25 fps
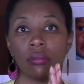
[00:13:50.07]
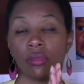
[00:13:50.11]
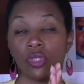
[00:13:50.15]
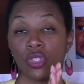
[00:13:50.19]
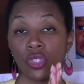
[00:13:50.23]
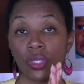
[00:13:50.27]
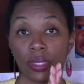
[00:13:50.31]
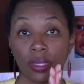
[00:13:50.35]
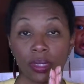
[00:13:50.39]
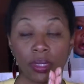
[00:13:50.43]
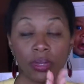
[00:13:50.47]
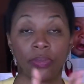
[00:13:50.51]

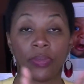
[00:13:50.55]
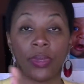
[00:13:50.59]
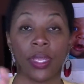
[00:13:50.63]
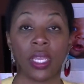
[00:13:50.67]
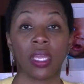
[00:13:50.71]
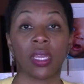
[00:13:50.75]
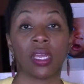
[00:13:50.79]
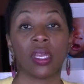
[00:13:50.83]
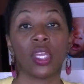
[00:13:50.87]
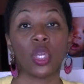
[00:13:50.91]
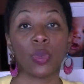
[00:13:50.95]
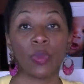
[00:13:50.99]
just
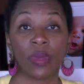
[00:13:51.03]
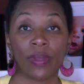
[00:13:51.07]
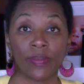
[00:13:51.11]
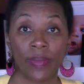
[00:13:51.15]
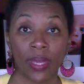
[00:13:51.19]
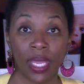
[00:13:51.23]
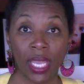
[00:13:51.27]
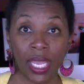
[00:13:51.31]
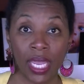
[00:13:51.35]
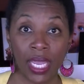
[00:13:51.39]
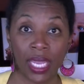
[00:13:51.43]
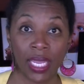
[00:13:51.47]
being a human
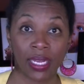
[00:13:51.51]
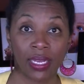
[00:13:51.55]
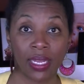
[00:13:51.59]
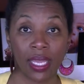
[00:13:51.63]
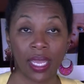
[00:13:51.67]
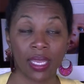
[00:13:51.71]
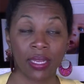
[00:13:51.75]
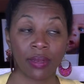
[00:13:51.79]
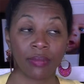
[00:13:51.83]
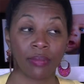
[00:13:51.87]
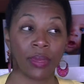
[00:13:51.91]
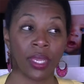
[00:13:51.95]
being
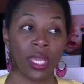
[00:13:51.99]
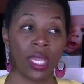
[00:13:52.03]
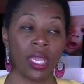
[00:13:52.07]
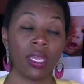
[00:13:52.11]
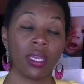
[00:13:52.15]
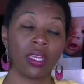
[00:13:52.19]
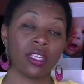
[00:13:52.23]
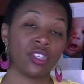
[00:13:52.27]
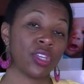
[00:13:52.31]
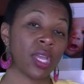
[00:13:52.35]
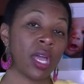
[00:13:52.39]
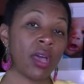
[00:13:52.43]
and
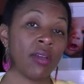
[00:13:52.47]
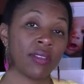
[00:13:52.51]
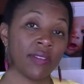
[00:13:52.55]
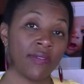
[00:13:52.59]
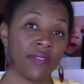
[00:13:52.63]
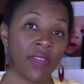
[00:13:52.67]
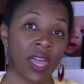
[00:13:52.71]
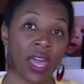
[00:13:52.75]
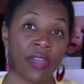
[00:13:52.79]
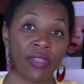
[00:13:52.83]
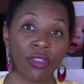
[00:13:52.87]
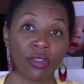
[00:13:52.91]
being a child
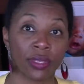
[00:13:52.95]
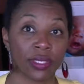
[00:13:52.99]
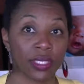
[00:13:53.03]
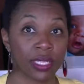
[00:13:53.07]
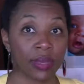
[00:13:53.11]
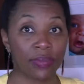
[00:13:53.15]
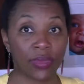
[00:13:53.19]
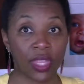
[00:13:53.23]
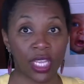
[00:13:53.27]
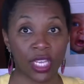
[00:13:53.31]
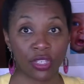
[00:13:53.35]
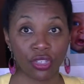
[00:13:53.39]
of God. There's
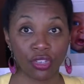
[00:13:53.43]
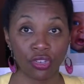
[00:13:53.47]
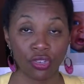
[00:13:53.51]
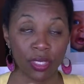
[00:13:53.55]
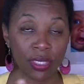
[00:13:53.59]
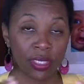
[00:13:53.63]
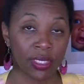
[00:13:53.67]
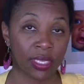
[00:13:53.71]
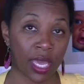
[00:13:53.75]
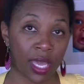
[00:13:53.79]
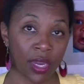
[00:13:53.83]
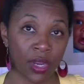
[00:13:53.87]
some things you
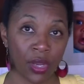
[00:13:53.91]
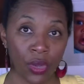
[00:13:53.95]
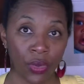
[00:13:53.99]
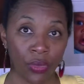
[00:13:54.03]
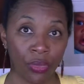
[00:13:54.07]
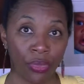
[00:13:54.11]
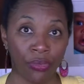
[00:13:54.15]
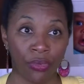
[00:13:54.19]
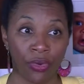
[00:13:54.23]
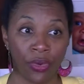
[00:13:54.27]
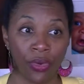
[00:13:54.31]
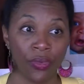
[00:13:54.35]
just got to
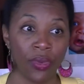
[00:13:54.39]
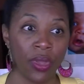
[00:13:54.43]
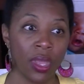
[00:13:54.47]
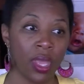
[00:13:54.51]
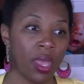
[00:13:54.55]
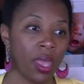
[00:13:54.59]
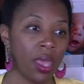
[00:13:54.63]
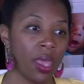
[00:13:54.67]
go through.